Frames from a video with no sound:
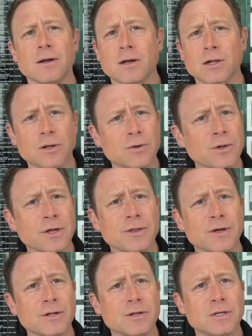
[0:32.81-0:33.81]
Clearly,
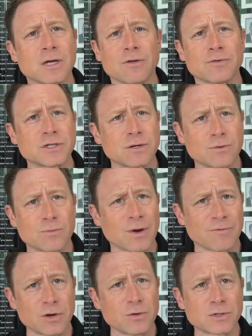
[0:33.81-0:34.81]
the television
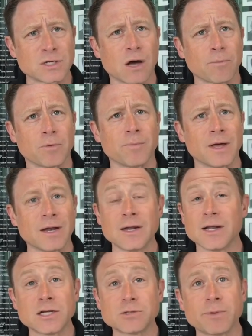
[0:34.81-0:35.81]
revenue has helped a bit,
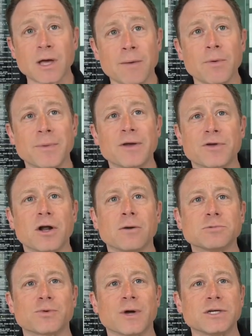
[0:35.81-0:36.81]
and it has become a bit of an
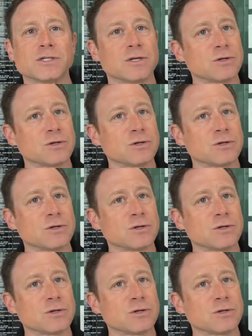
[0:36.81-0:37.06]
arms race.